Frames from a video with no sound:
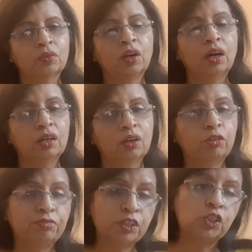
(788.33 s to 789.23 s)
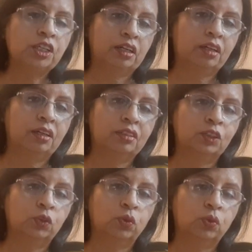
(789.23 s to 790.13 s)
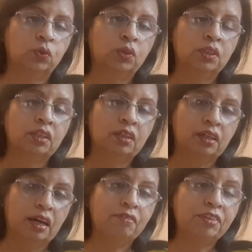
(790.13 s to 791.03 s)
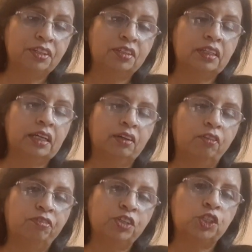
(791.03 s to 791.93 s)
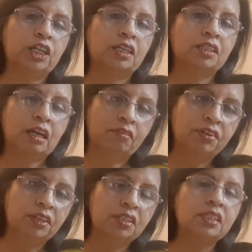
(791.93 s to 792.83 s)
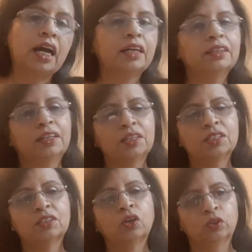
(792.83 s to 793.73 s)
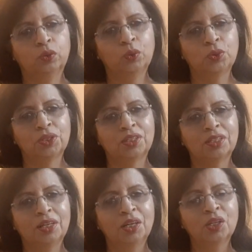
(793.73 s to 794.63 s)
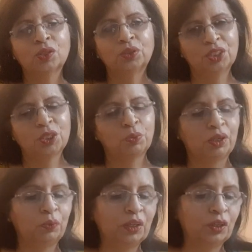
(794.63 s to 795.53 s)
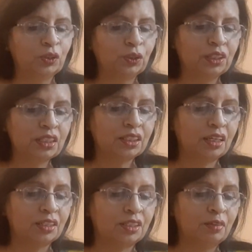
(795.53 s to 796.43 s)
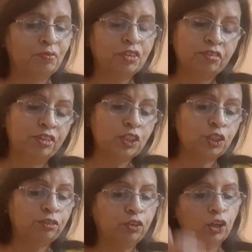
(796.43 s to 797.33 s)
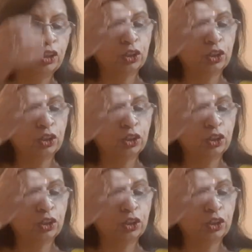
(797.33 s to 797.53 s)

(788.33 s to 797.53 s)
of which there are, evidence, of which there is evidence and there is conclusions. So this is what we're going to discuss. First of all,